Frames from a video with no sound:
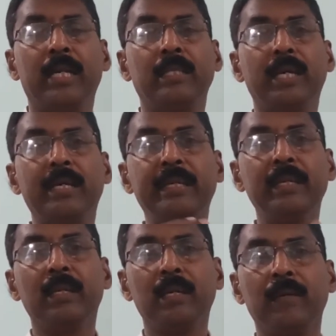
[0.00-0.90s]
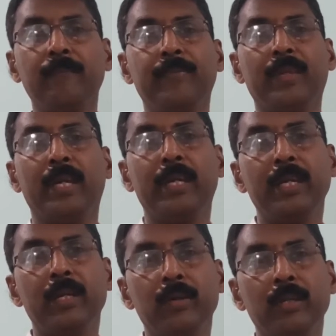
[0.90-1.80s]
and that DNA
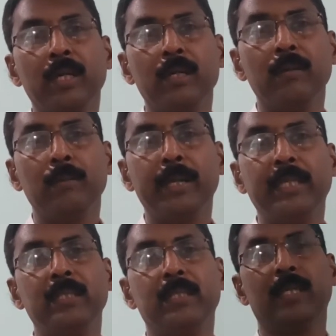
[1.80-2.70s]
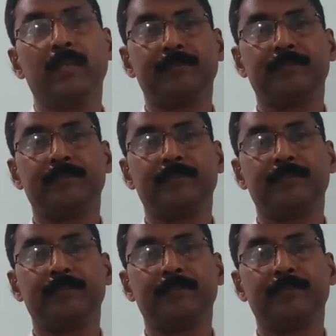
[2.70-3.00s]
entered into the bacteria.